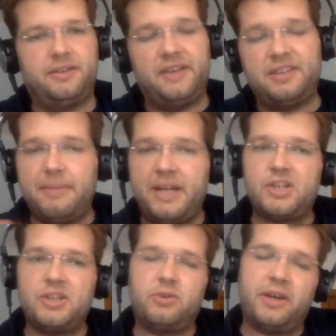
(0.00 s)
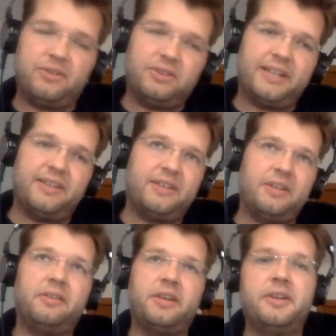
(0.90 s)
So as I mentioned, you have the data
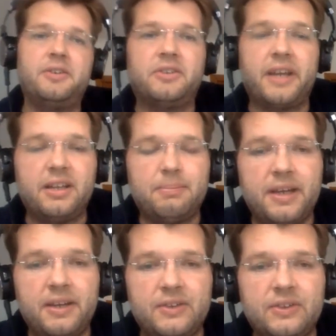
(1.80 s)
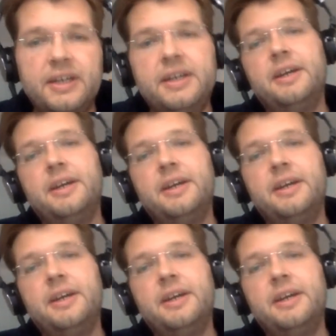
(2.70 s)
sitting there in your database,